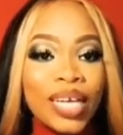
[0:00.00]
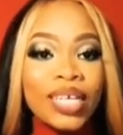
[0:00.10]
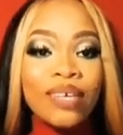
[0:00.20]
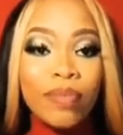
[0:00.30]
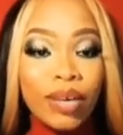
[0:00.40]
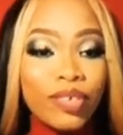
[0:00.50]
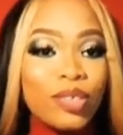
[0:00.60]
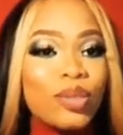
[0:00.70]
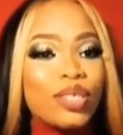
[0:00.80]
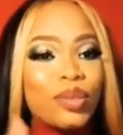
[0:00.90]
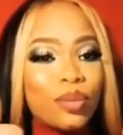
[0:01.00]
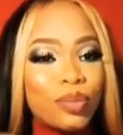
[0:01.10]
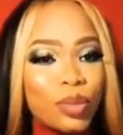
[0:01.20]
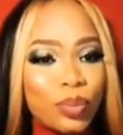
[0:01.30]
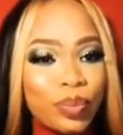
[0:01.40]
give my video a
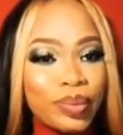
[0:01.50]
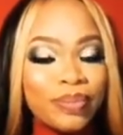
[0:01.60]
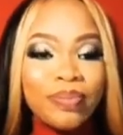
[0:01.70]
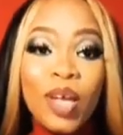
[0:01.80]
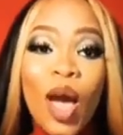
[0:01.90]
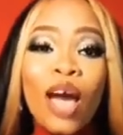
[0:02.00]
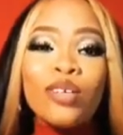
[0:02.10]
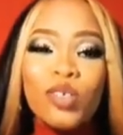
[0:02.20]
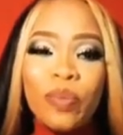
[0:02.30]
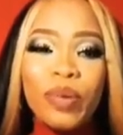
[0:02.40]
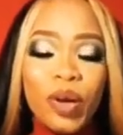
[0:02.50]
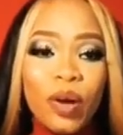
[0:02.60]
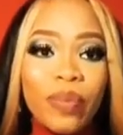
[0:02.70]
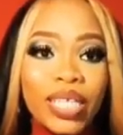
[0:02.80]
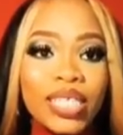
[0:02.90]
thumbs up. drop a
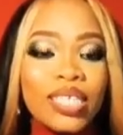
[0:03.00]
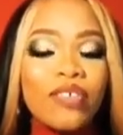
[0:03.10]
comment.